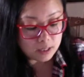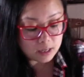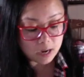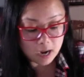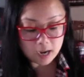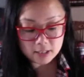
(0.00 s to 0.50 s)

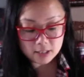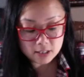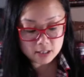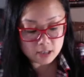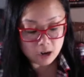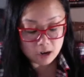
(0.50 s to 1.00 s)
I
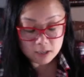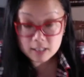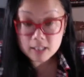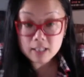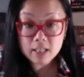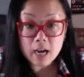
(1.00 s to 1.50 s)
just
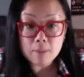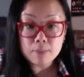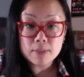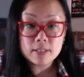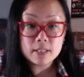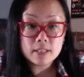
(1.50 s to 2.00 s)
honestly, I
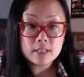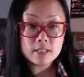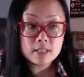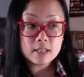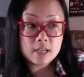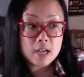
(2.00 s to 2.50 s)

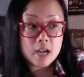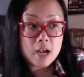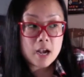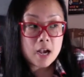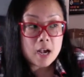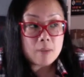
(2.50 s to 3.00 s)
predict
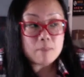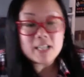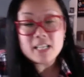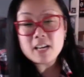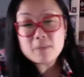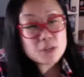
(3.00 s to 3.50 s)
my
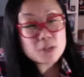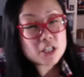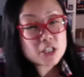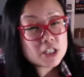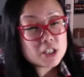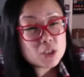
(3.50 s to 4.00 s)
death
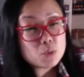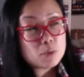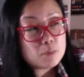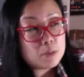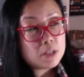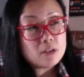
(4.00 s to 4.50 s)
predictions would
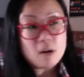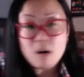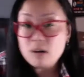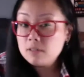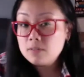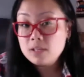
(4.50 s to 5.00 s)
be
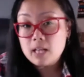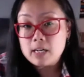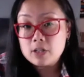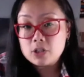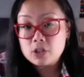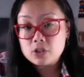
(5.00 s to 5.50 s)
all of the
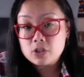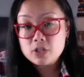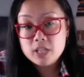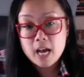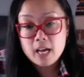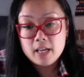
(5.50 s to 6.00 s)
Lannisters are
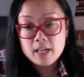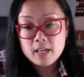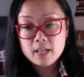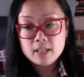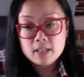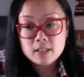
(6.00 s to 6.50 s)
dead.
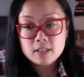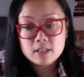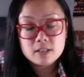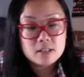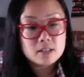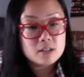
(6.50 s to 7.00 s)

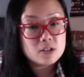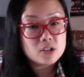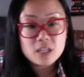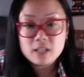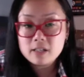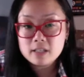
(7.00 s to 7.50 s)

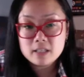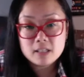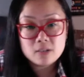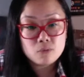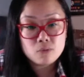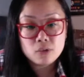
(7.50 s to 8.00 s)

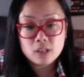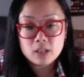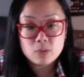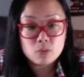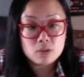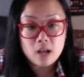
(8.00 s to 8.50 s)
Tyrion
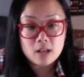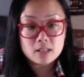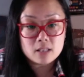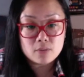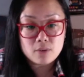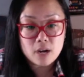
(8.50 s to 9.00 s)
really will not
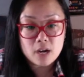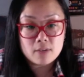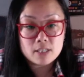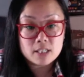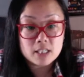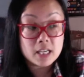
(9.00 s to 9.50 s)
survive. I
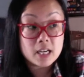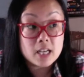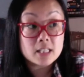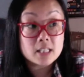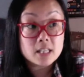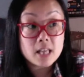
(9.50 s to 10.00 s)
just cannot
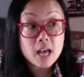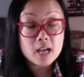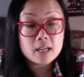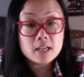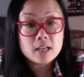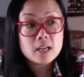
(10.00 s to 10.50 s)
see
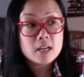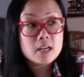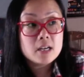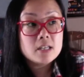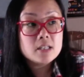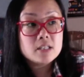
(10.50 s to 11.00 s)
that.
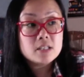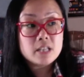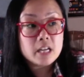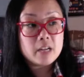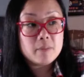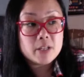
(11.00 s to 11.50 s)

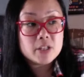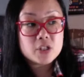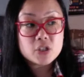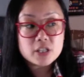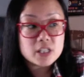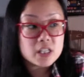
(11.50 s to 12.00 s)
Jaime and
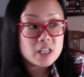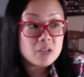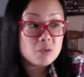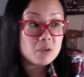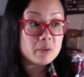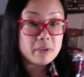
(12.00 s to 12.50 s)
Cersei
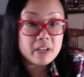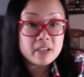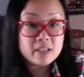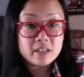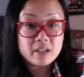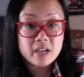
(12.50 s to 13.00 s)
will
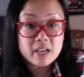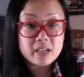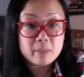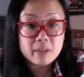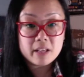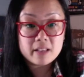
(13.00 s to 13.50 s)
end
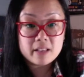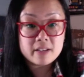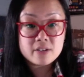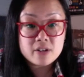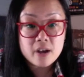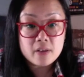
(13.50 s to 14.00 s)
up killing
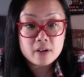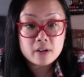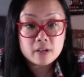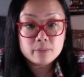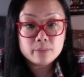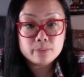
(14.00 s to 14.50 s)
each other.